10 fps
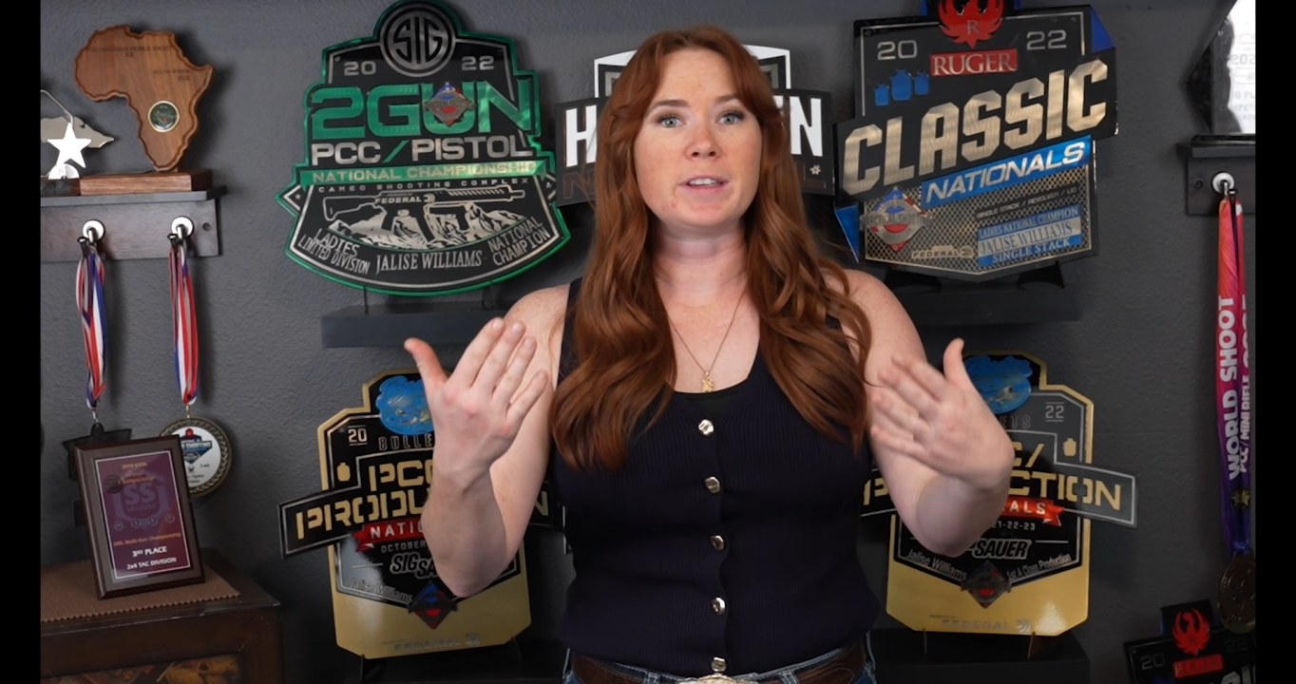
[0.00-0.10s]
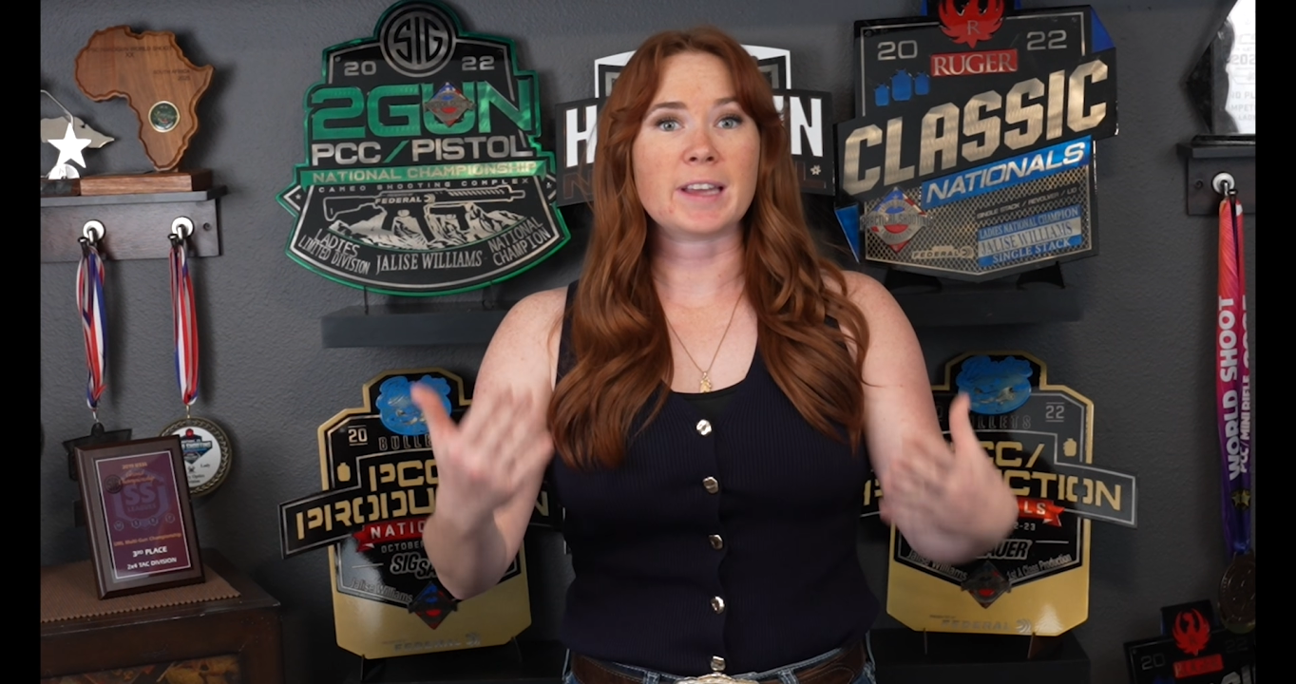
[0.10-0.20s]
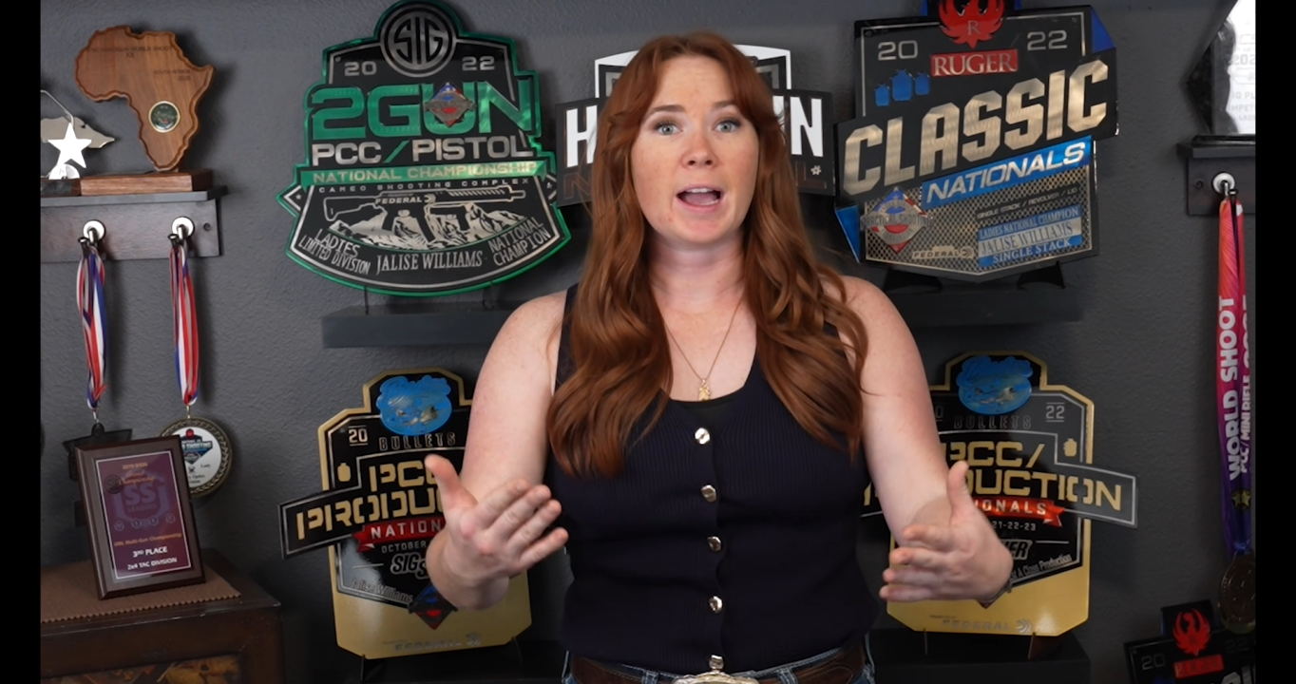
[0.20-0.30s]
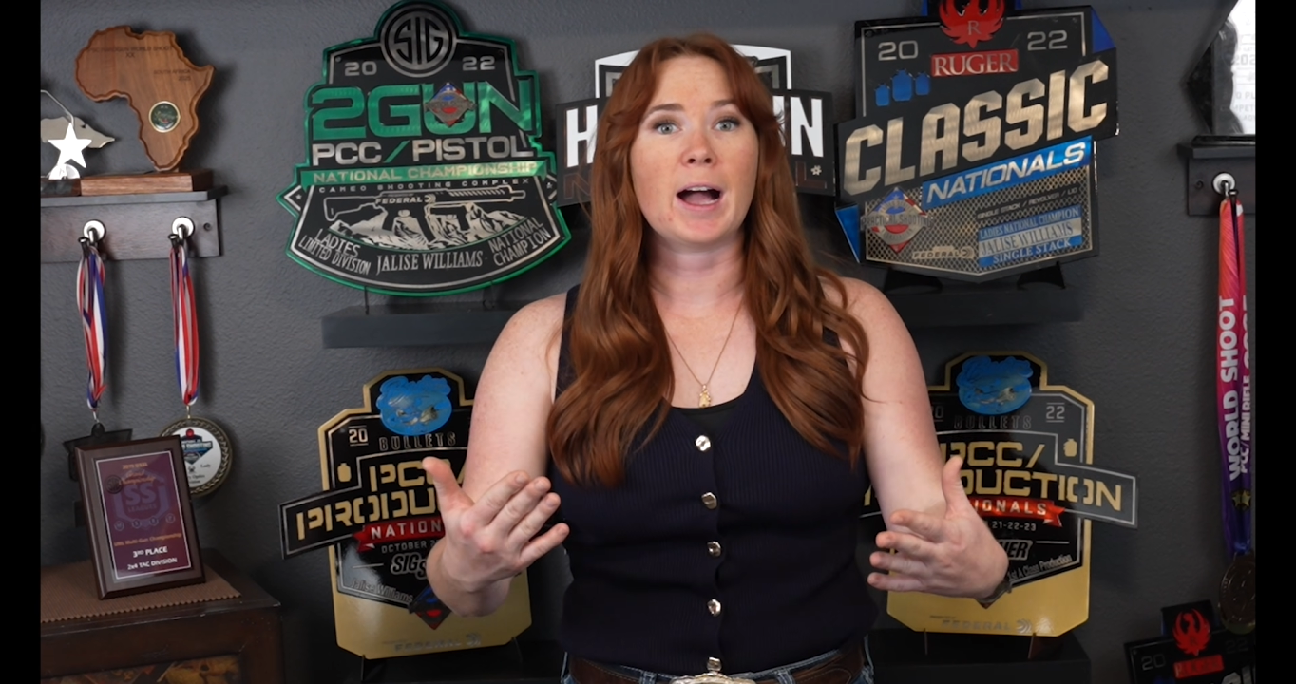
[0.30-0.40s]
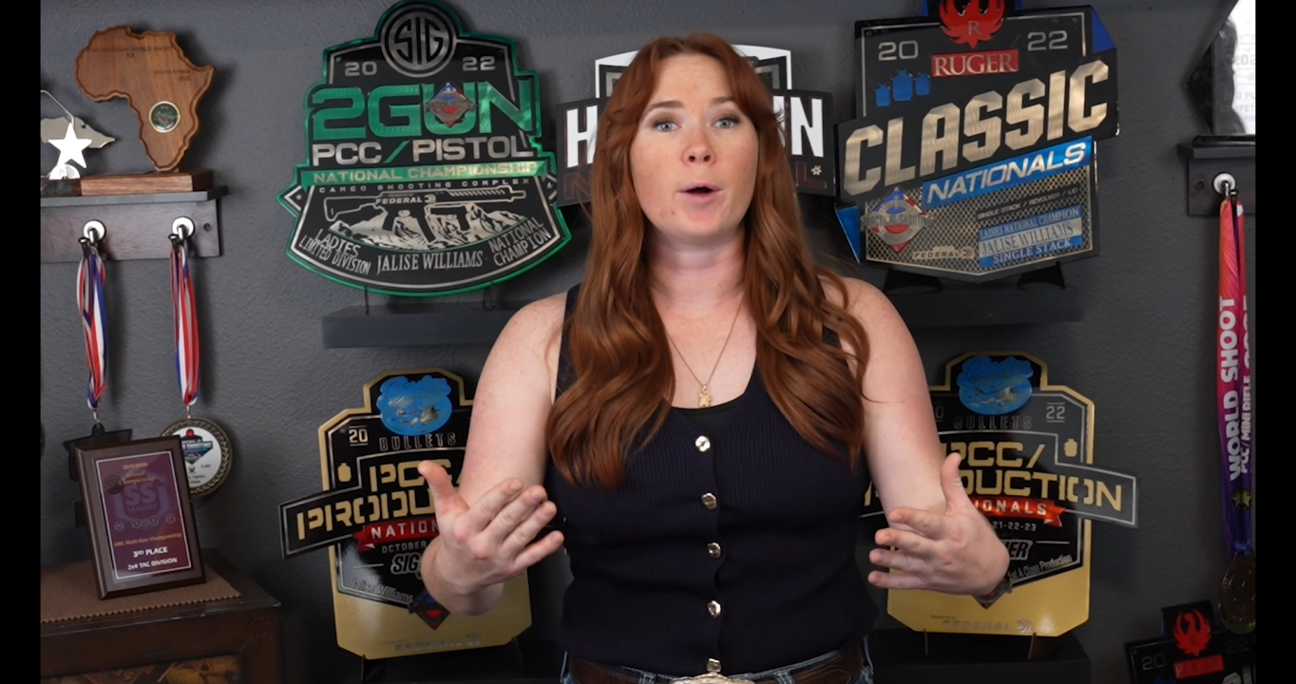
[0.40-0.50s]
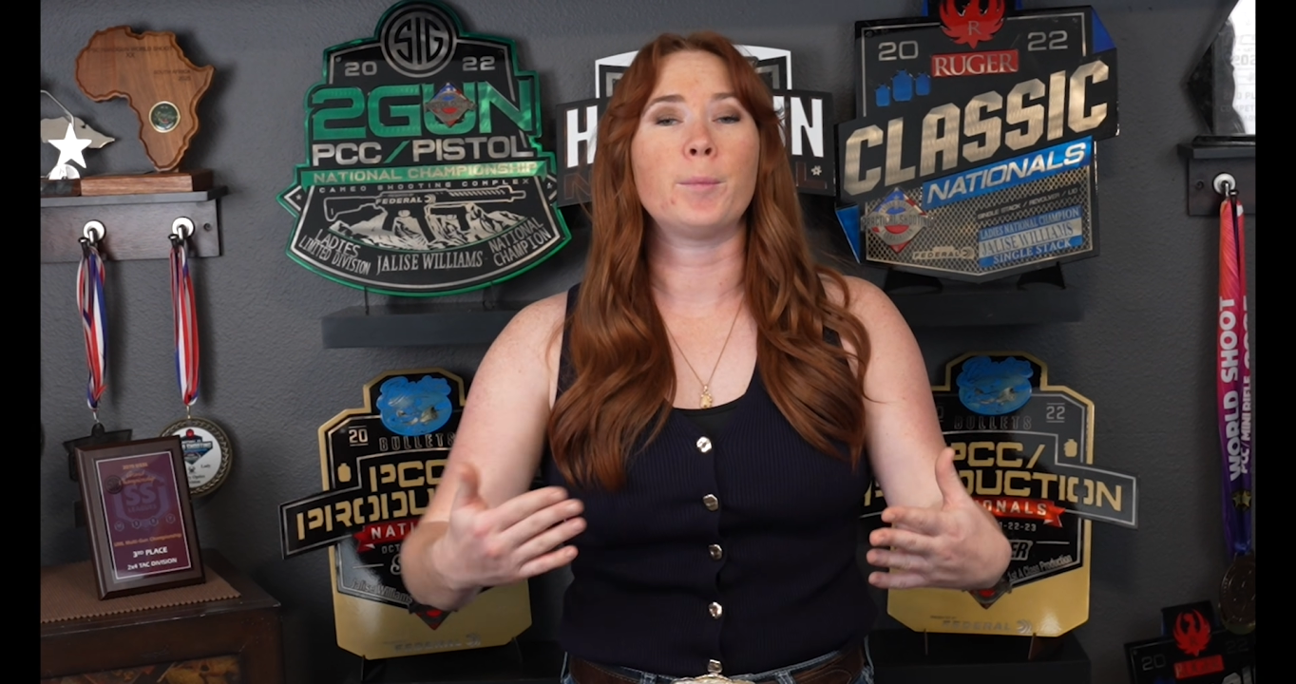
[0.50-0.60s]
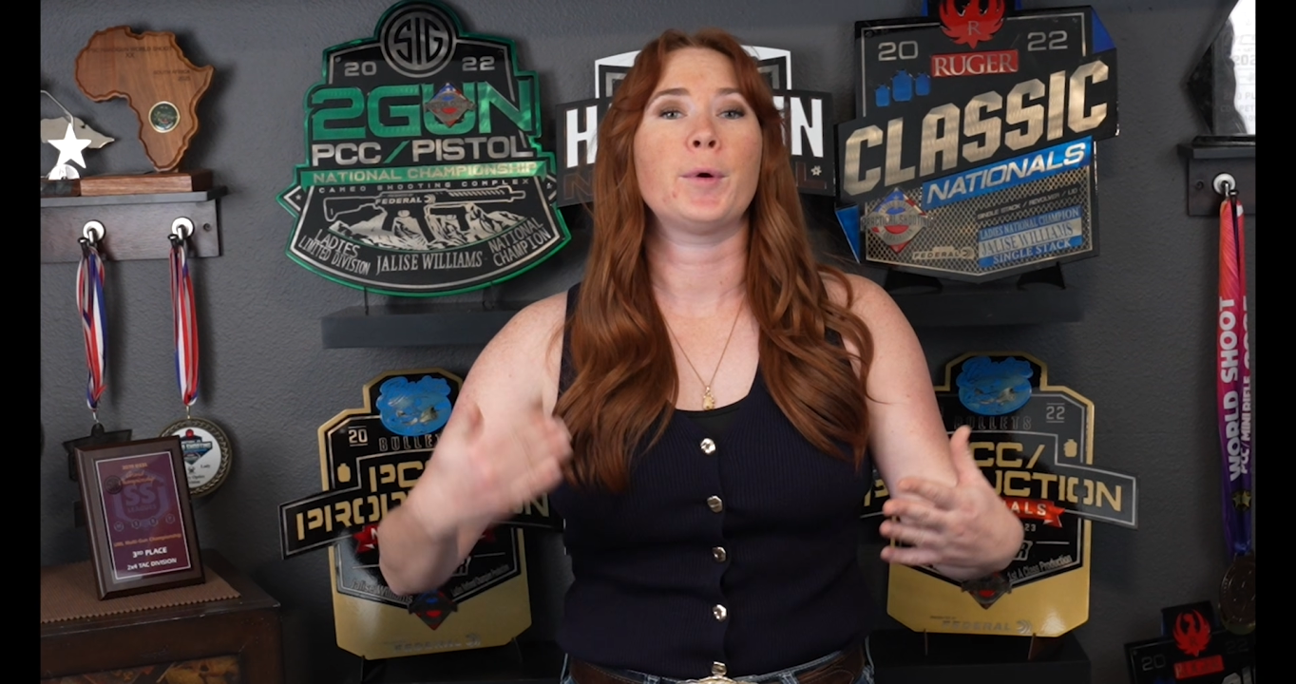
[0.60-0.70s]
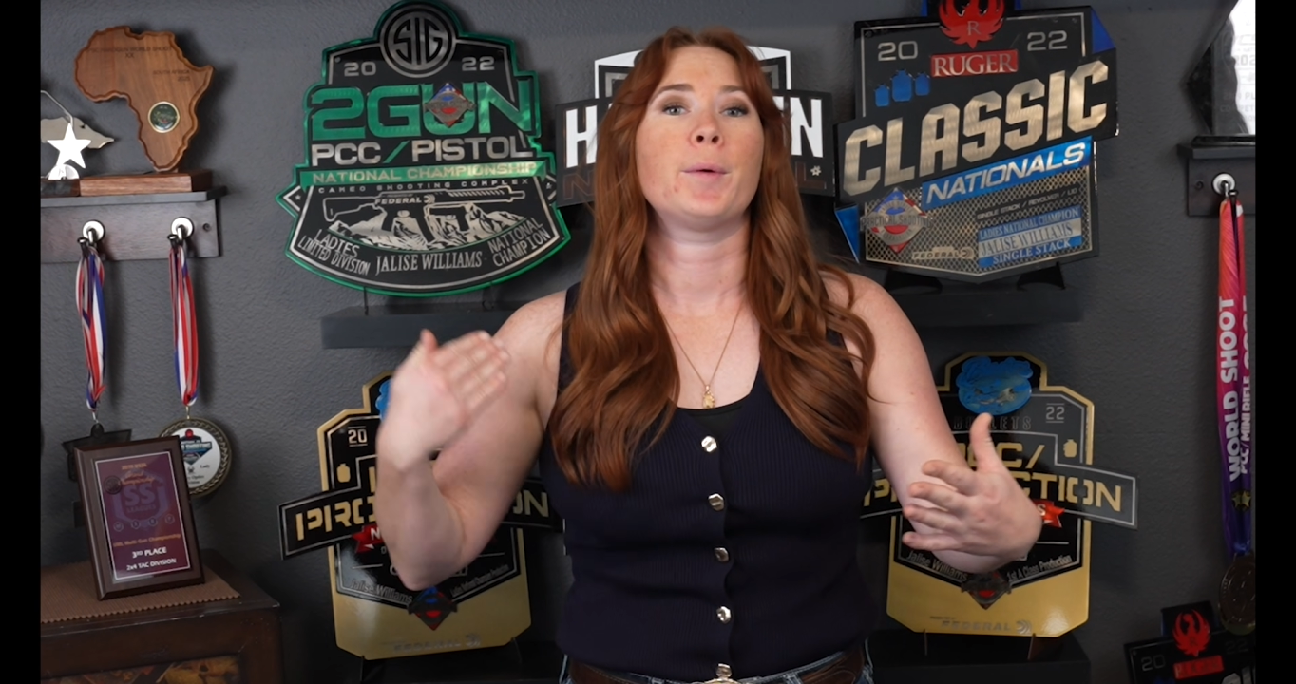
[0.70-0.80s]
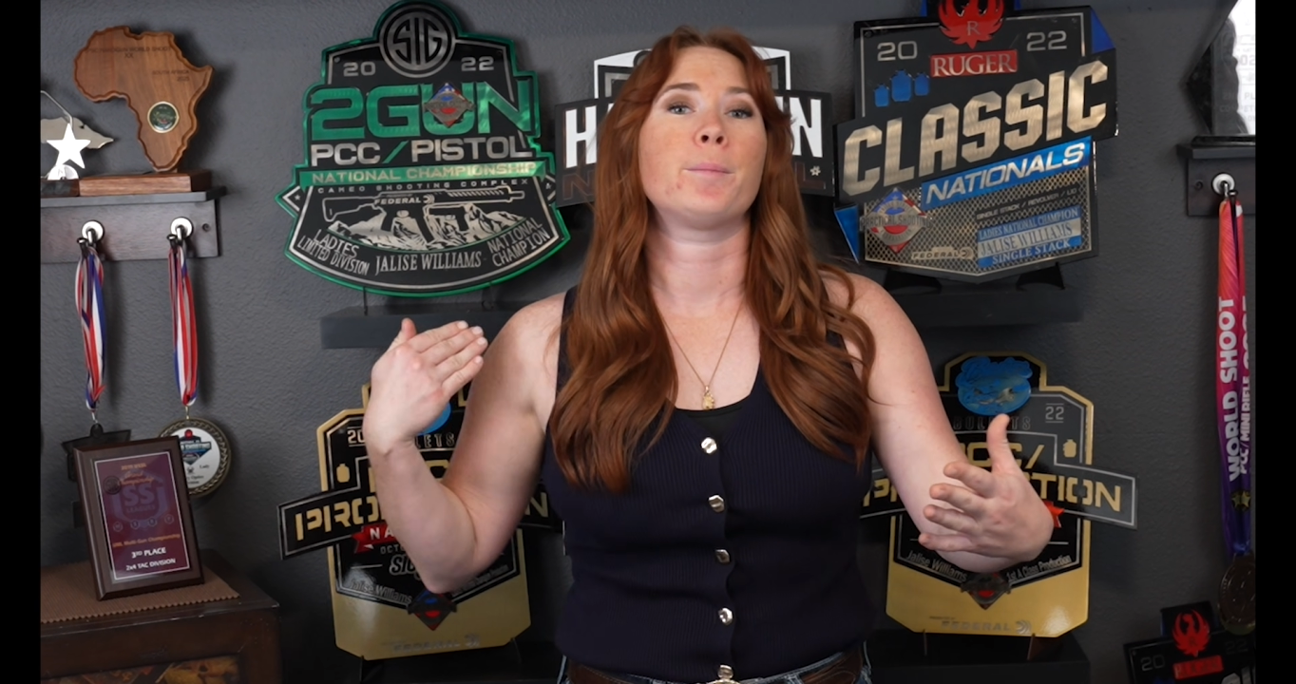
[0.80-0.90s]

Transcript: to help